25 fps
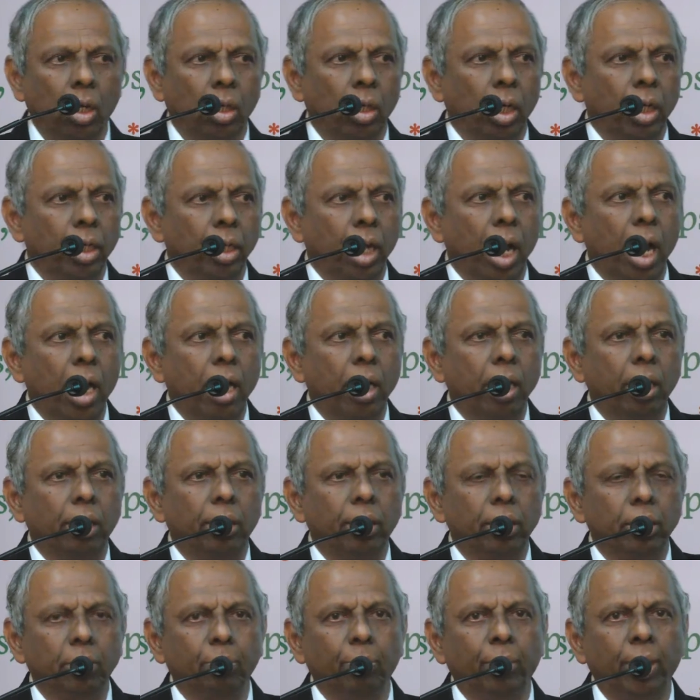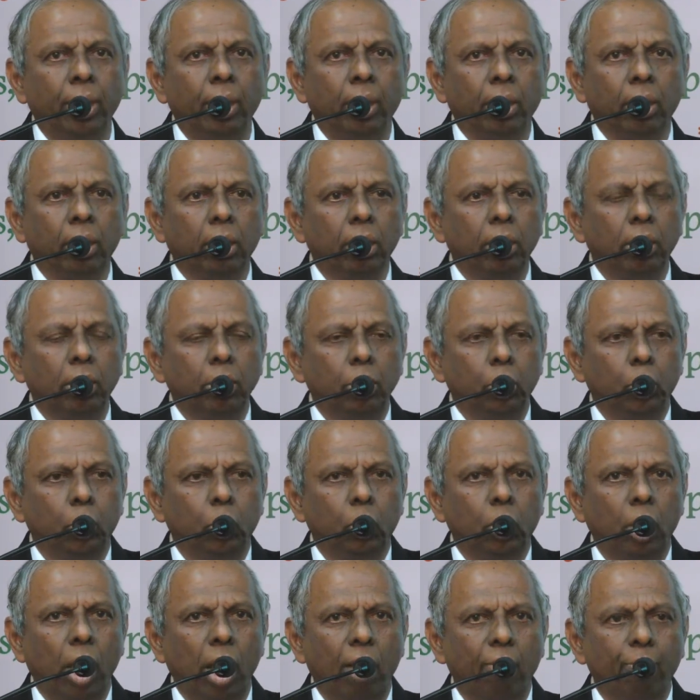and this mentor
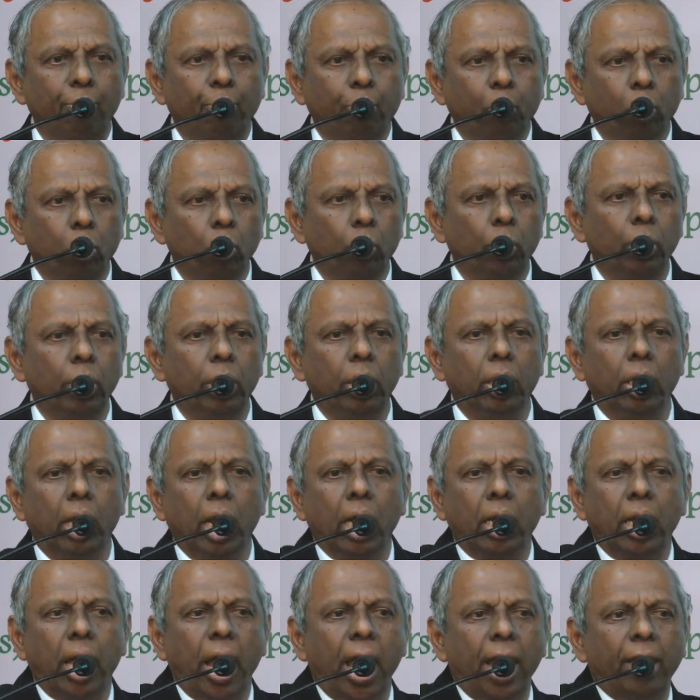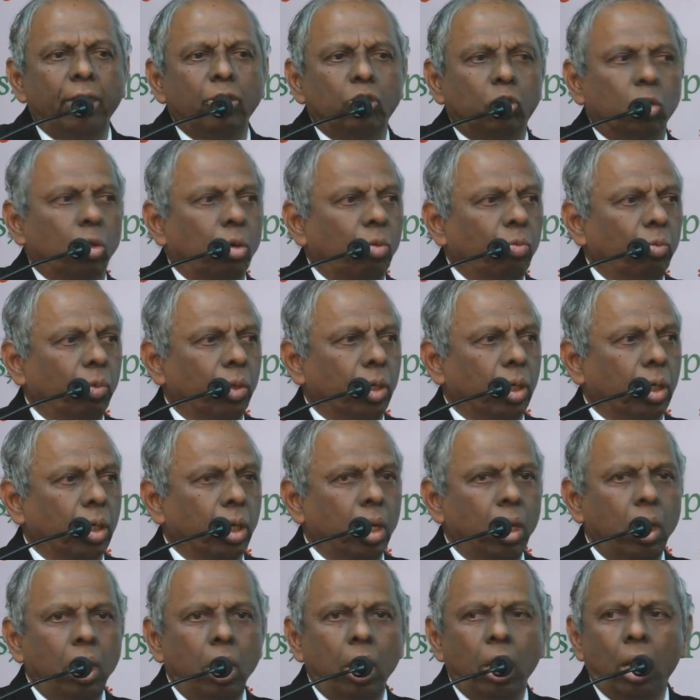should have proven, done hands-on
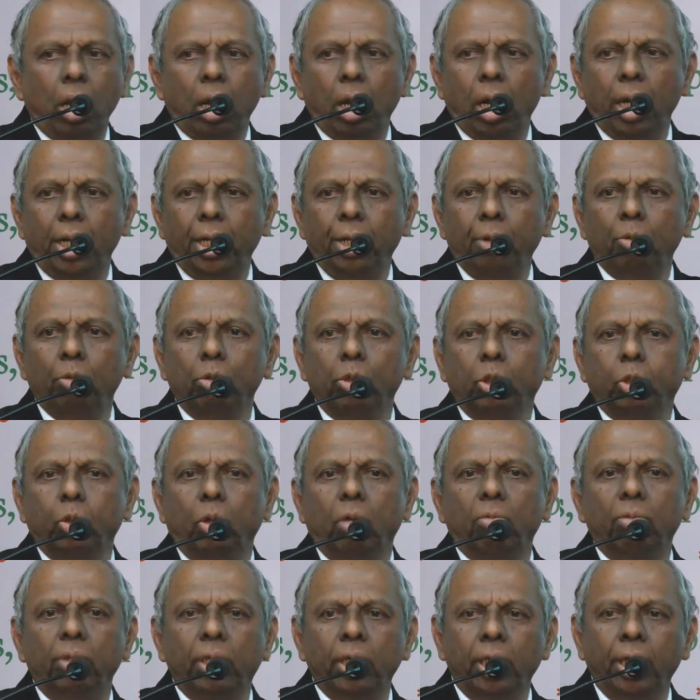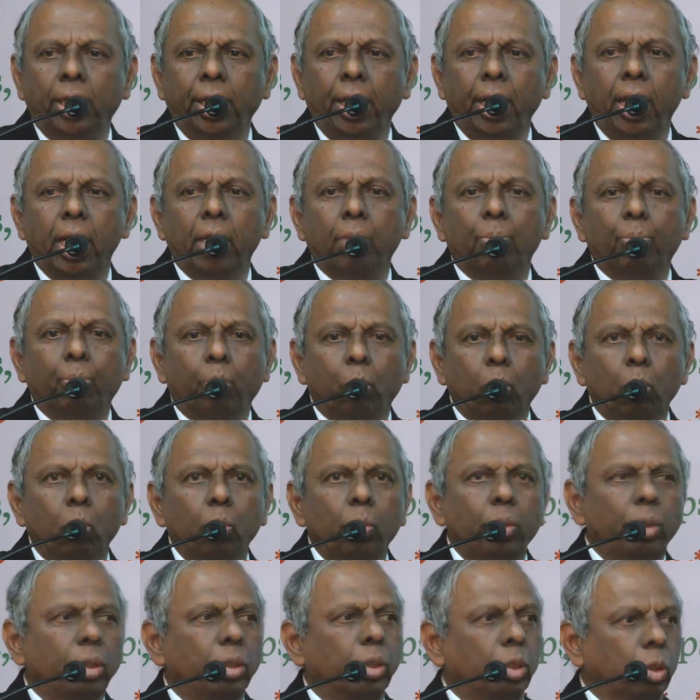work, and you should have dirtied and
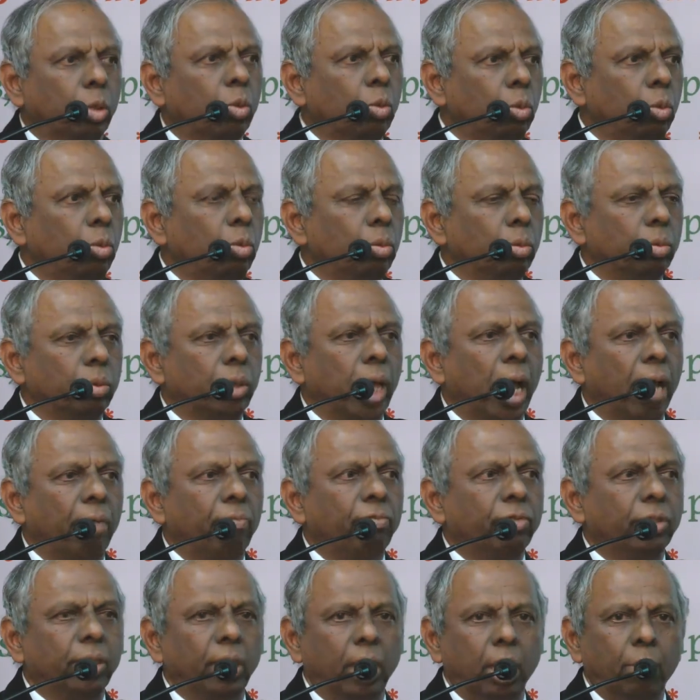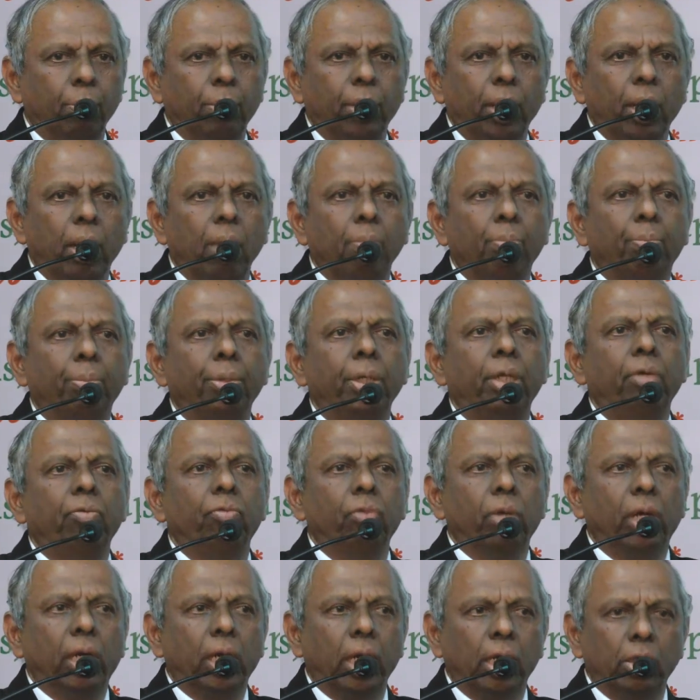proven to have set up a company,
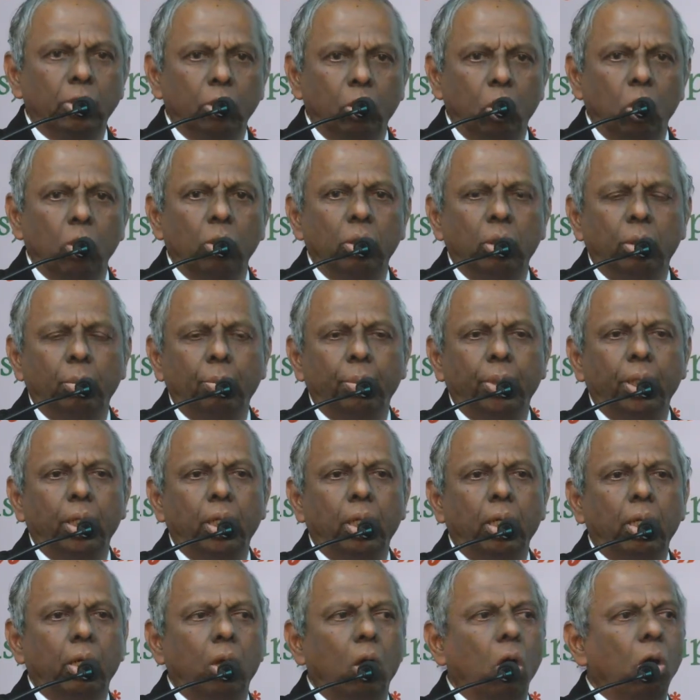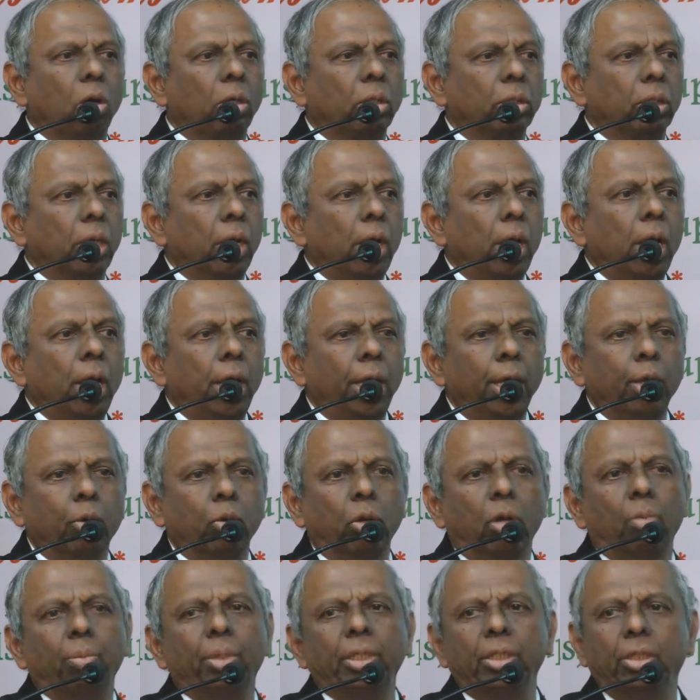worked as an entrepreneur, or he could
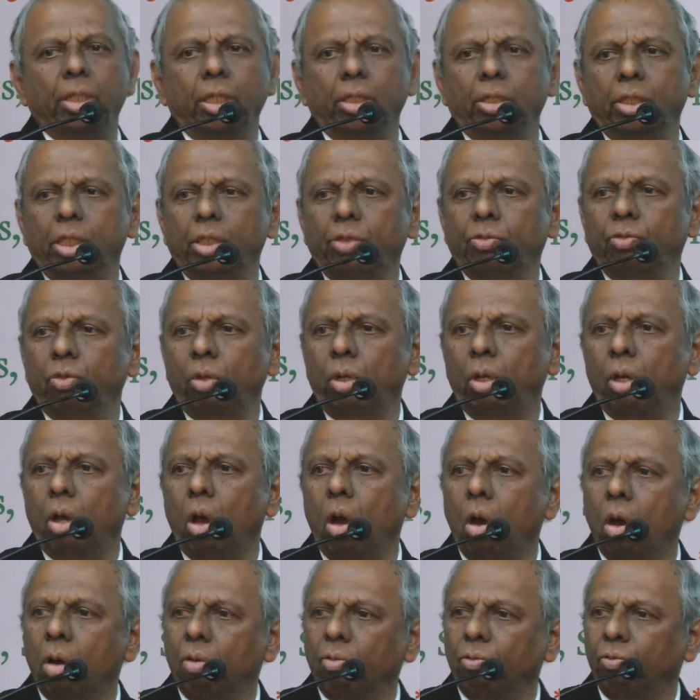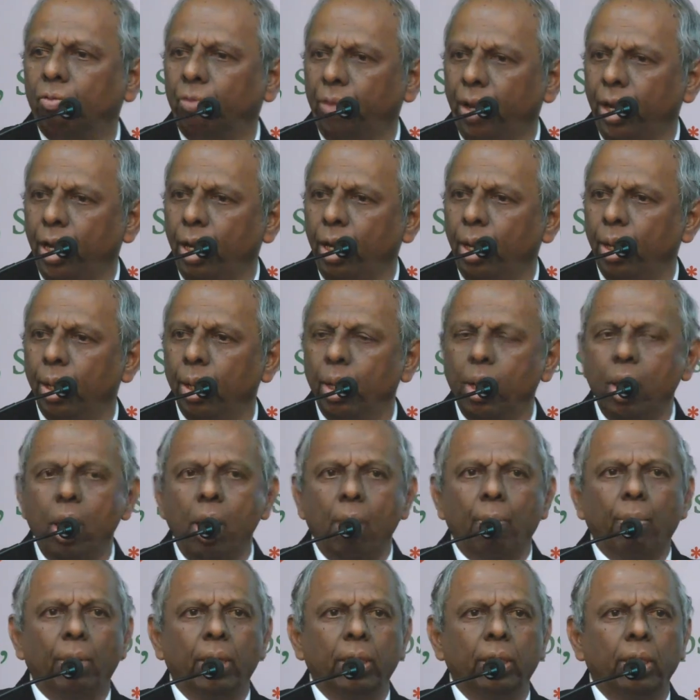have been successful or failed.
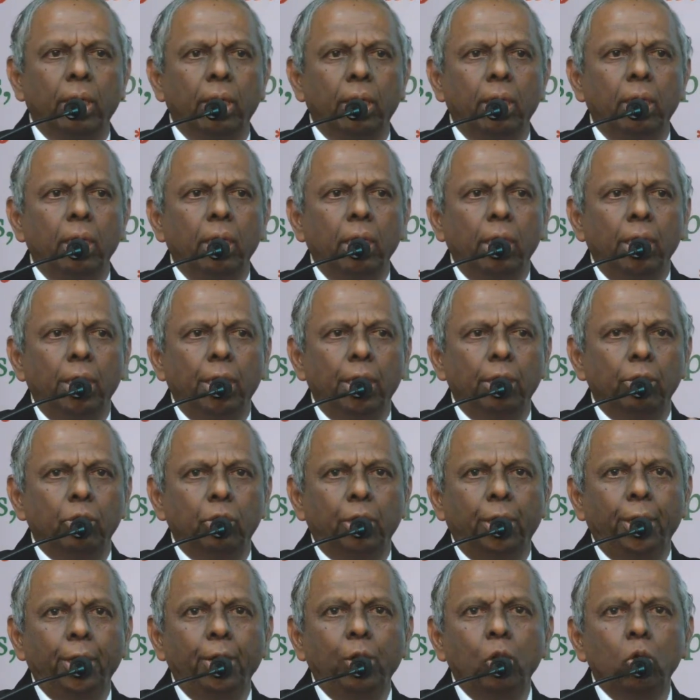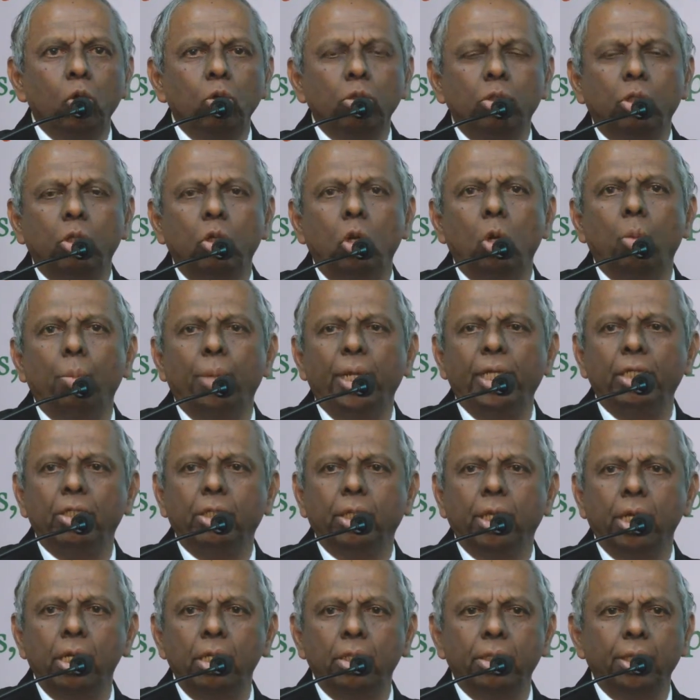But then he knows the domain
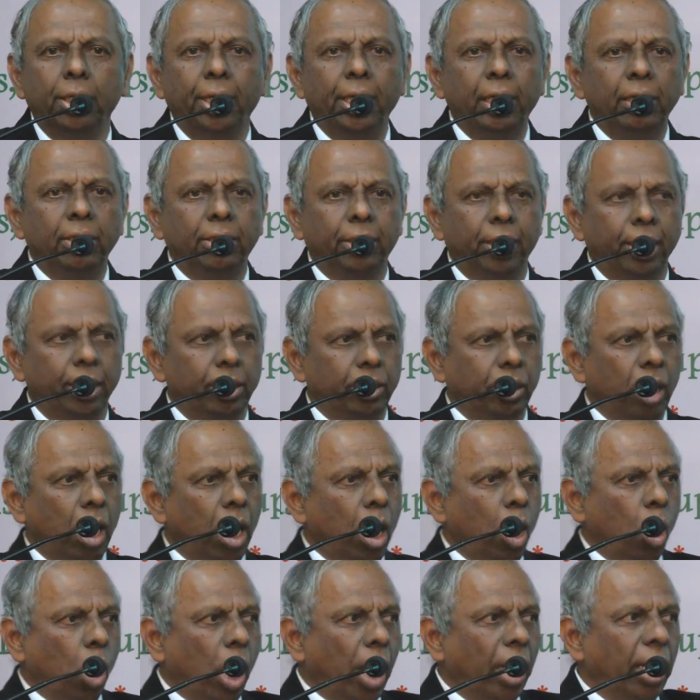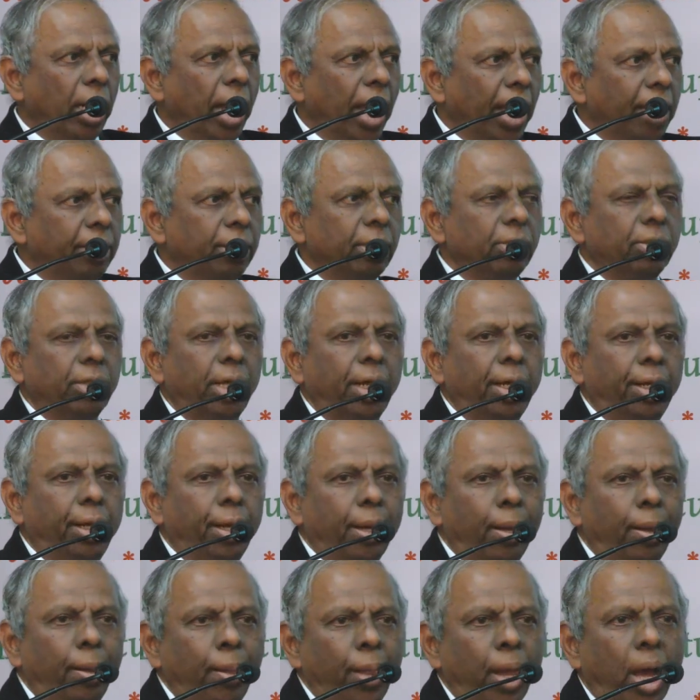skills. He says, I like this
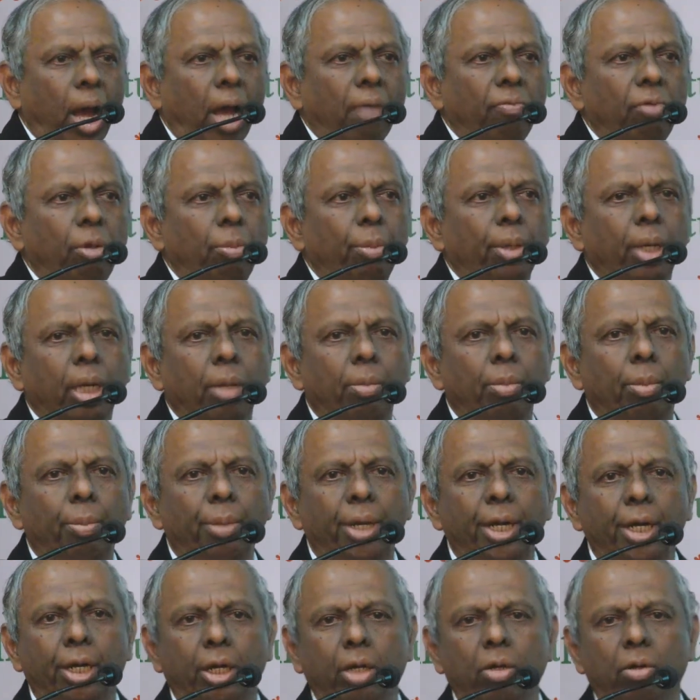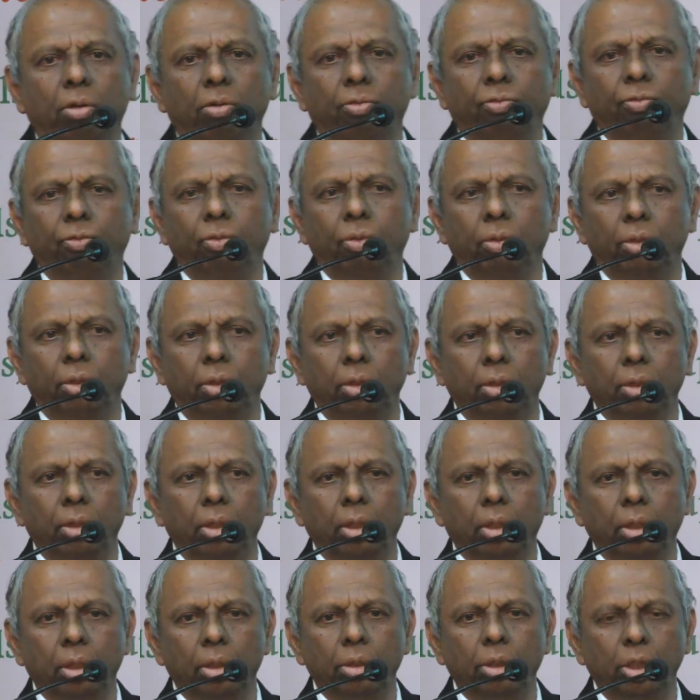idea, I will become a mentor
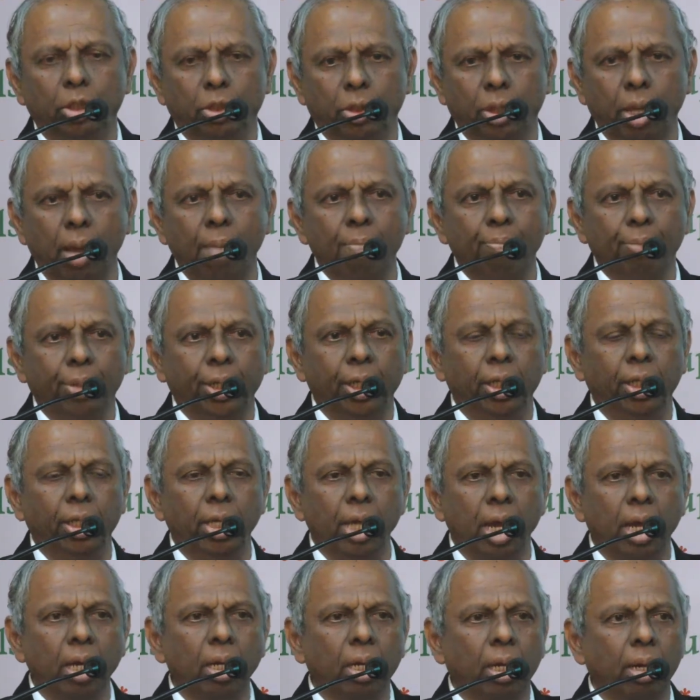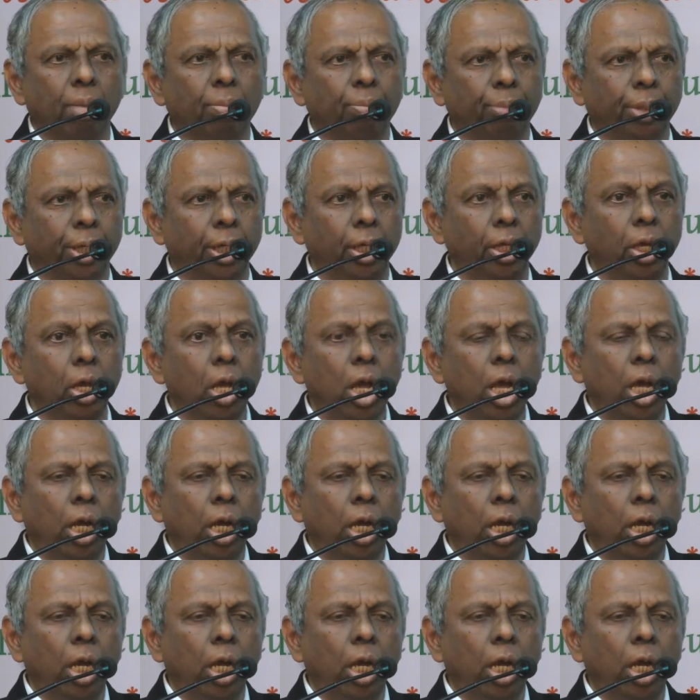of this company, young company.